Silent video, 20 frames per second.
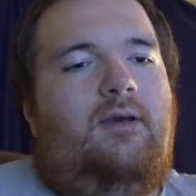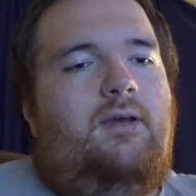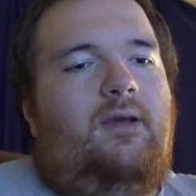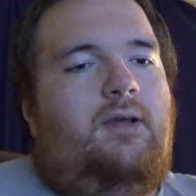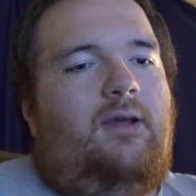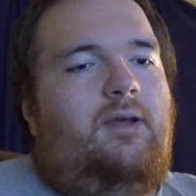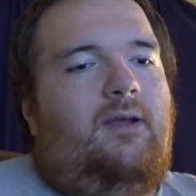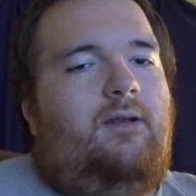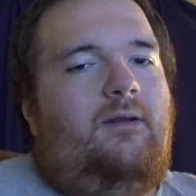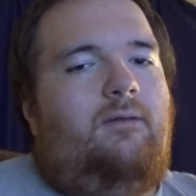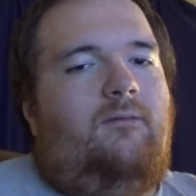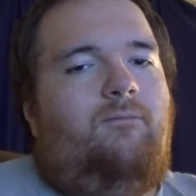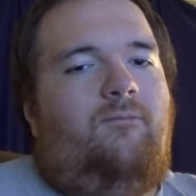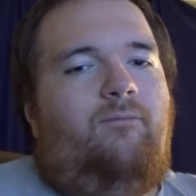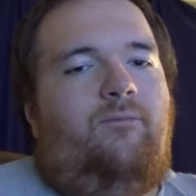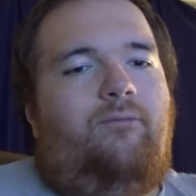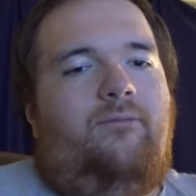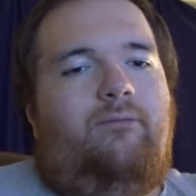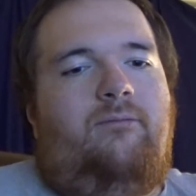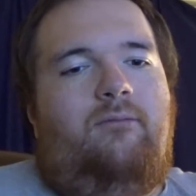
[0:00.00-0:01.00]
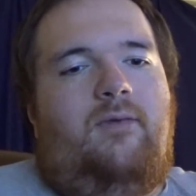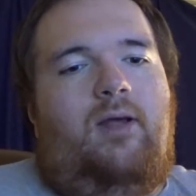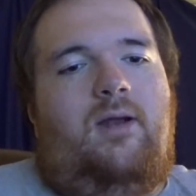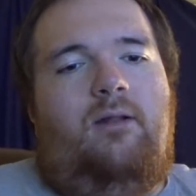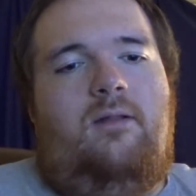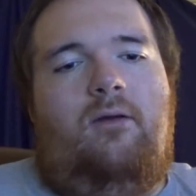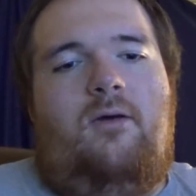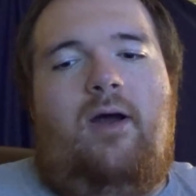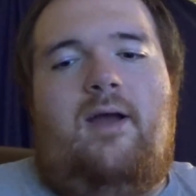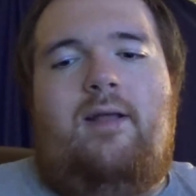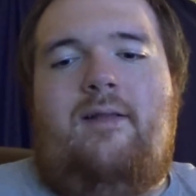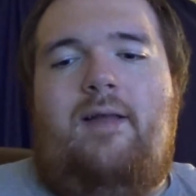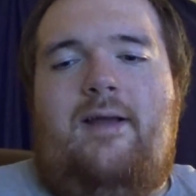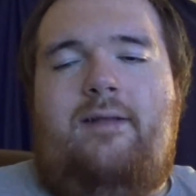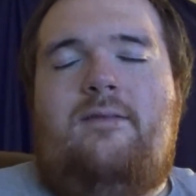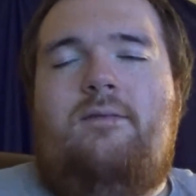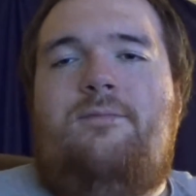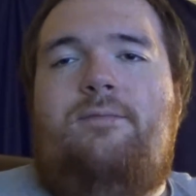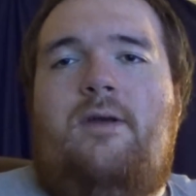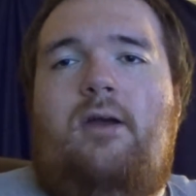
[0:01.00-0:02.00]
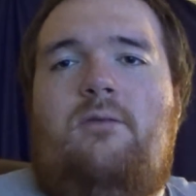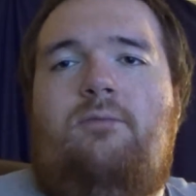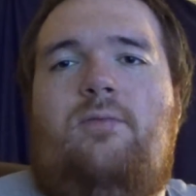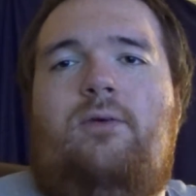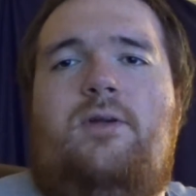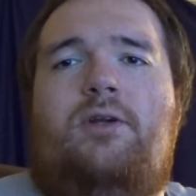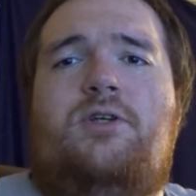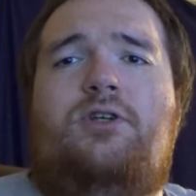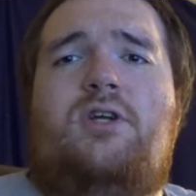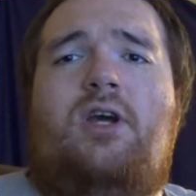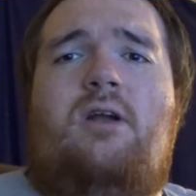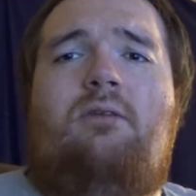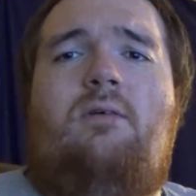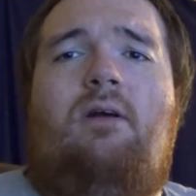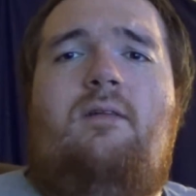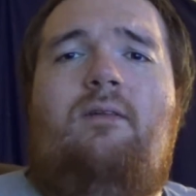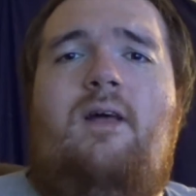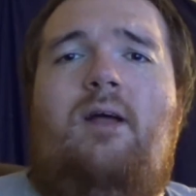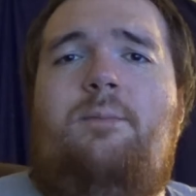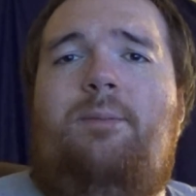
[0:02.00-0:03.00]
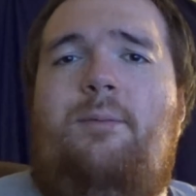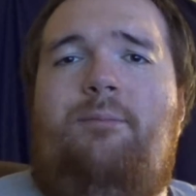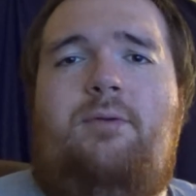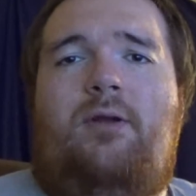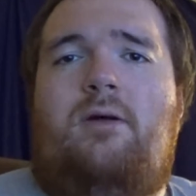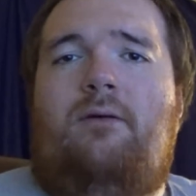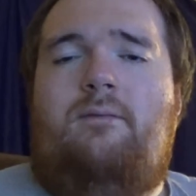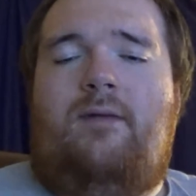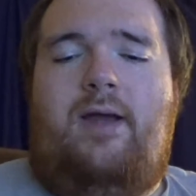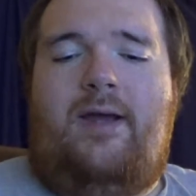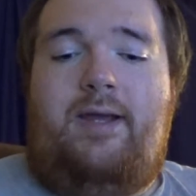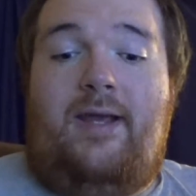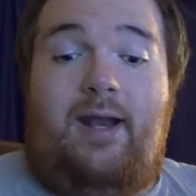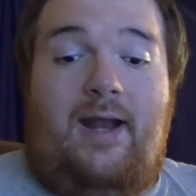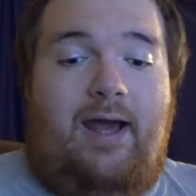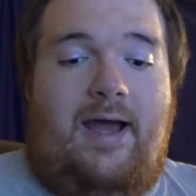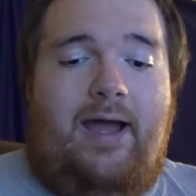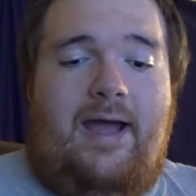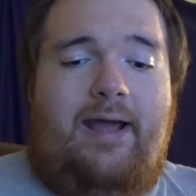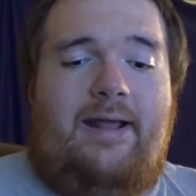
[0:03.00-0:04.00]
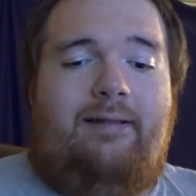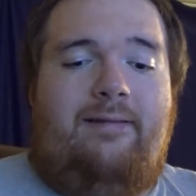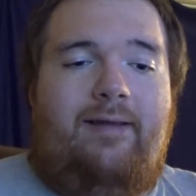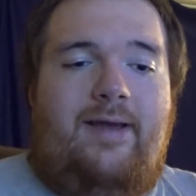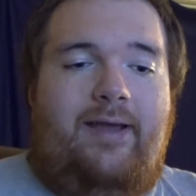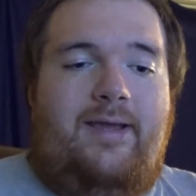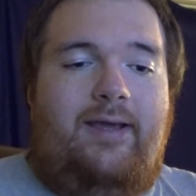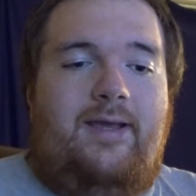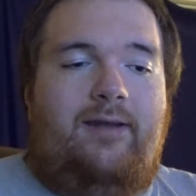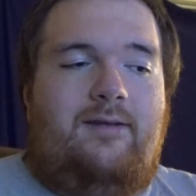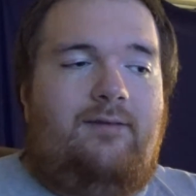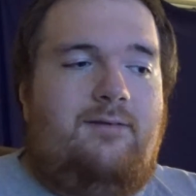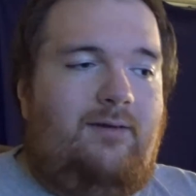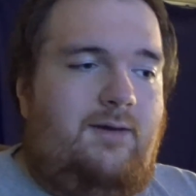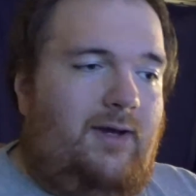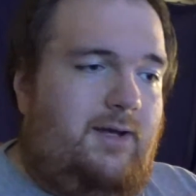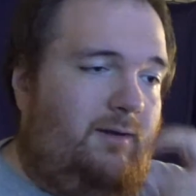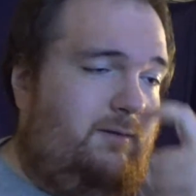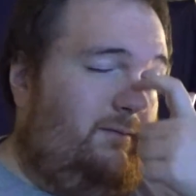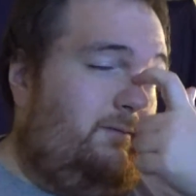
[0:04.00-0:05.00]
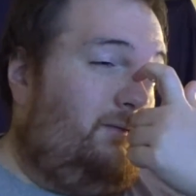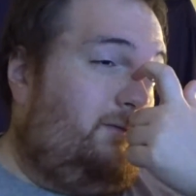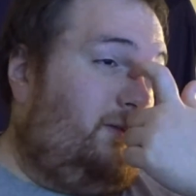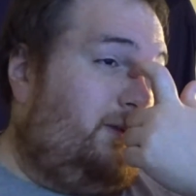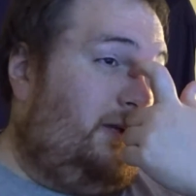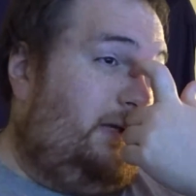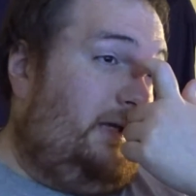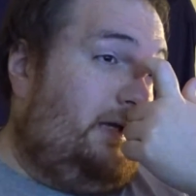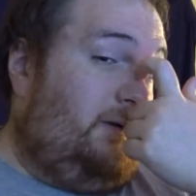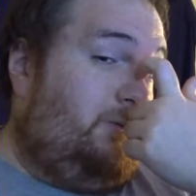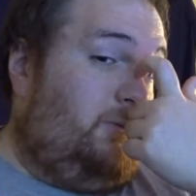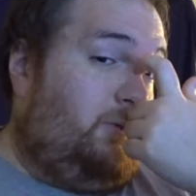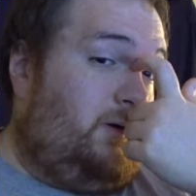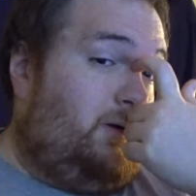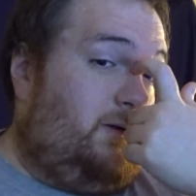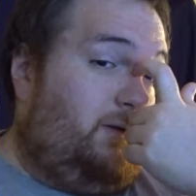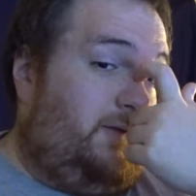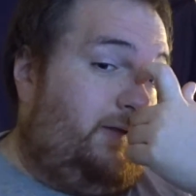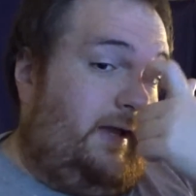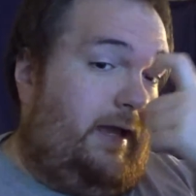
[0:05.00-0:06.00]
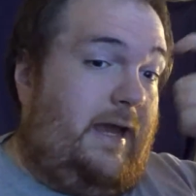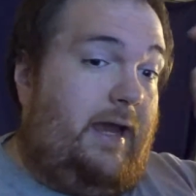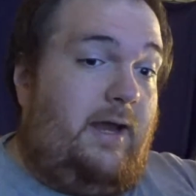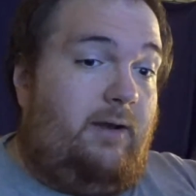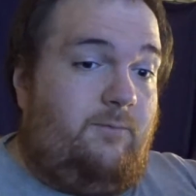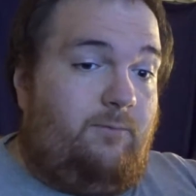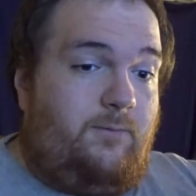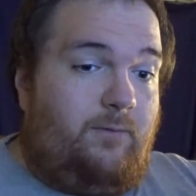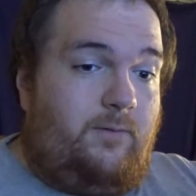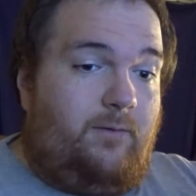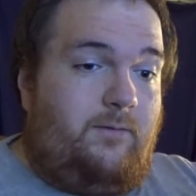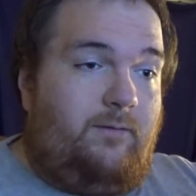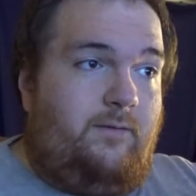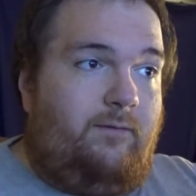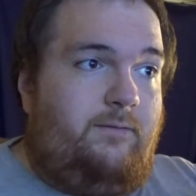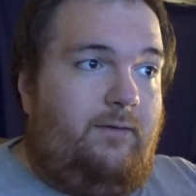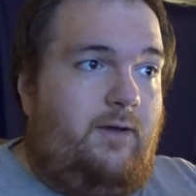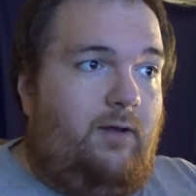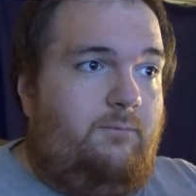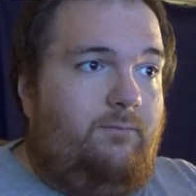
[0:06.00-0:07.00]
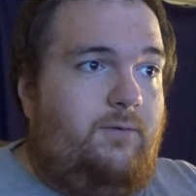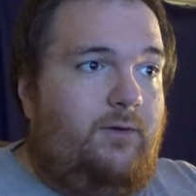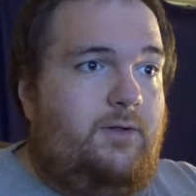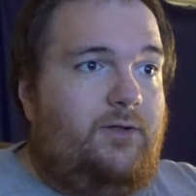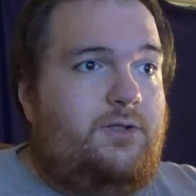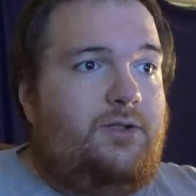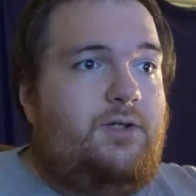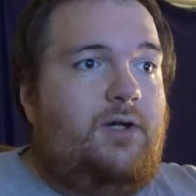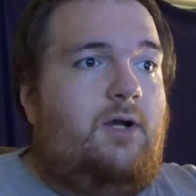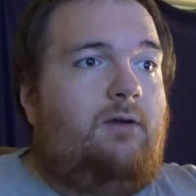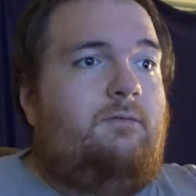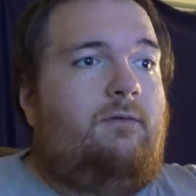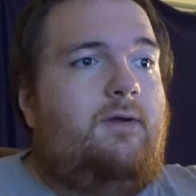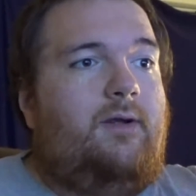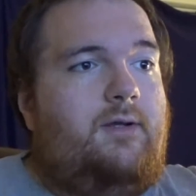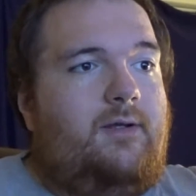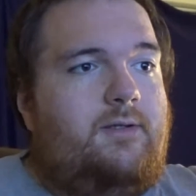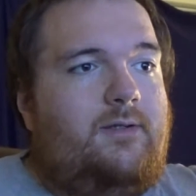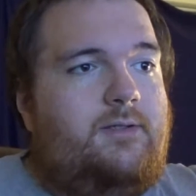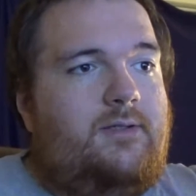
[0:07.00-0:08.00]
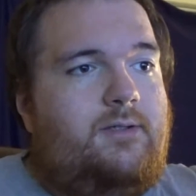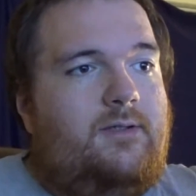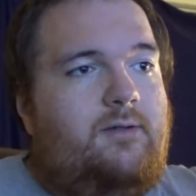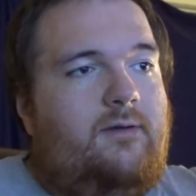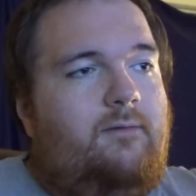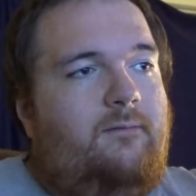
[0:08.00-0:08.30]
And I don't know, I like the found footage genre. A lot of people don't like it. I like it. I don't get what all the hate for the found footage genre is.